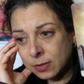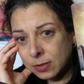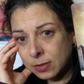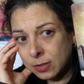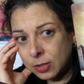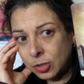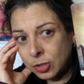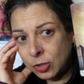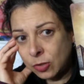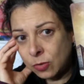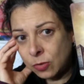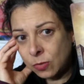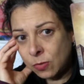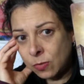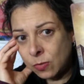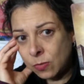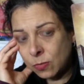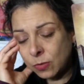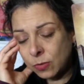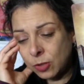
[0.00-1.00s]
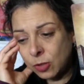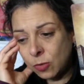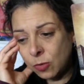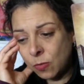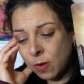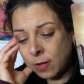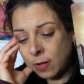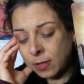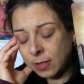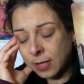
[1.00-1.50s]
You
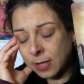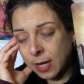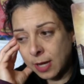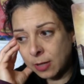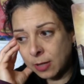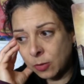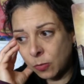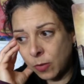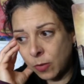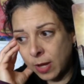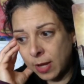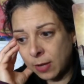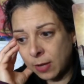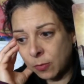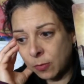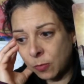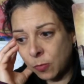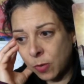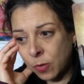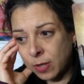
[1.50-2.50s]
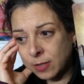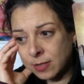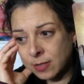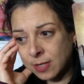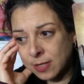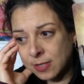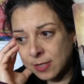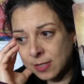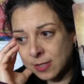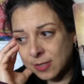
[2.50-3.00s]
want to cut away what
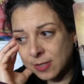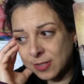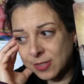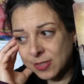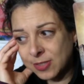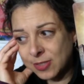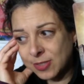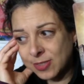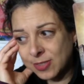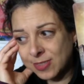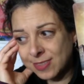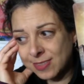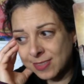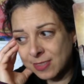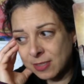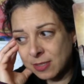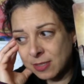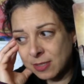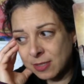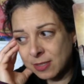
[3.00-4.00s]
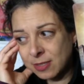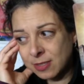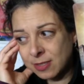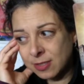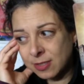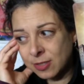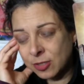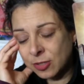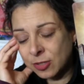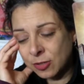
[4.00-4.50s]
doesn't
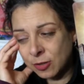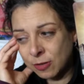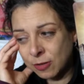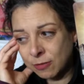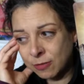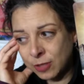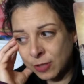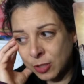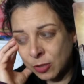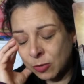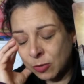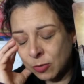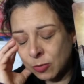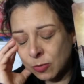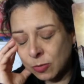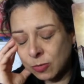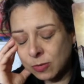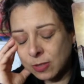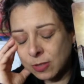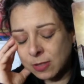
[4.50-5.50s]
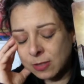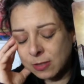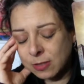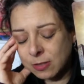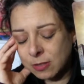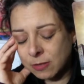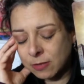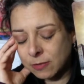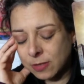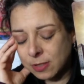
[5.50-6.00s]
serve you, doesn't
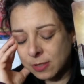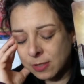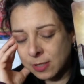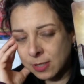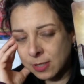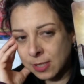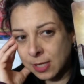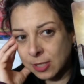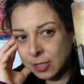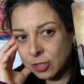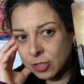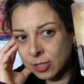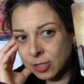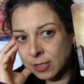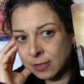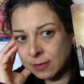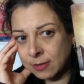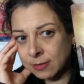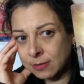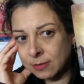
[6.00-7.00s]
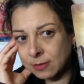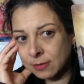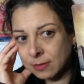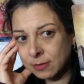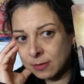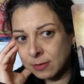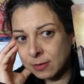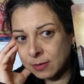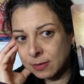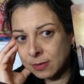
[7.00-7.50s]
serve this connection,
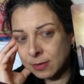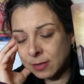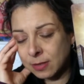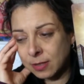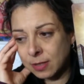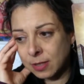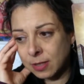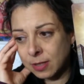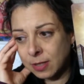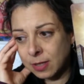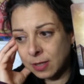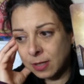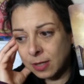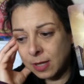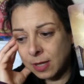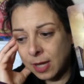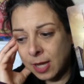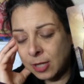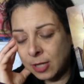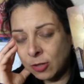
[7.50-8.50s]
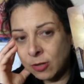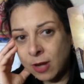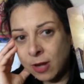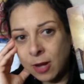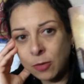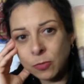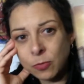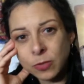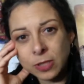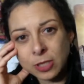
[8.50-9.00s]
and you're not
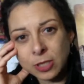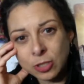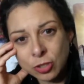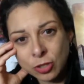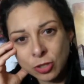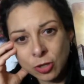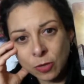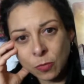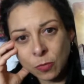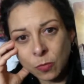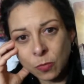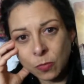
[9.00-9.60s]
really sure